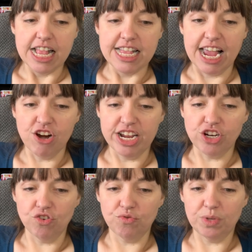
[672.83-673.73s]
they, there he
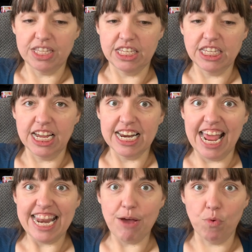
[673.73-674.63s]
goes with the son,
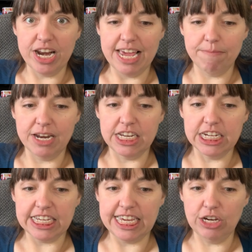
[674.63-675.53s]
and they want him
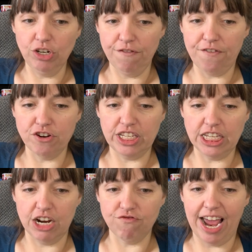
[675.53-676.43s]
to kill the first
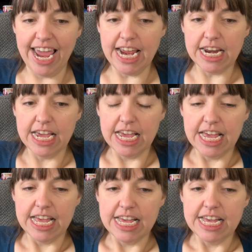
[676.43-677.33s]
son, right?
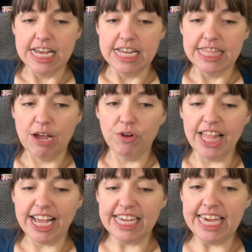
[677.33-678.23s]
They were
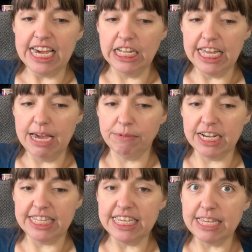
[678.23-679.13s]
like, kill him,
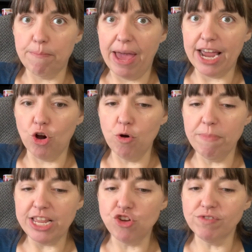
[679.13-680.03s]
because this is a bad
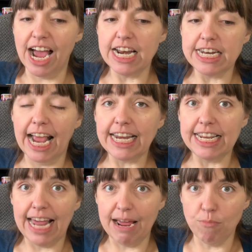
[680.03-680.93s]
omen. You got
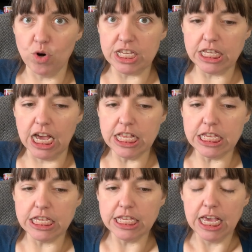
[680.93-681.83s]
ninety-nine more sons.
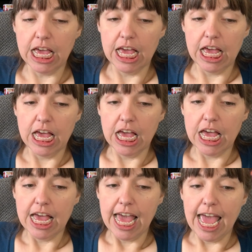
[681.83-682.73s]

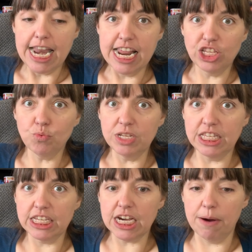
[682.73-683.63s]
And this
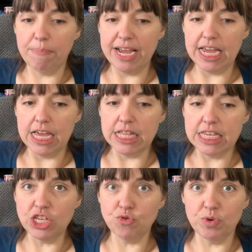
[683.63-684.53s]
one's going to be,
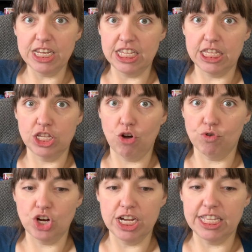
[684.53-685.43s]
this one is no
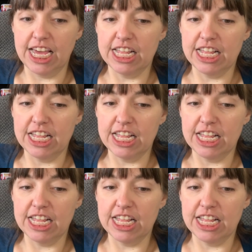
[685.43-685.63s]
good. The,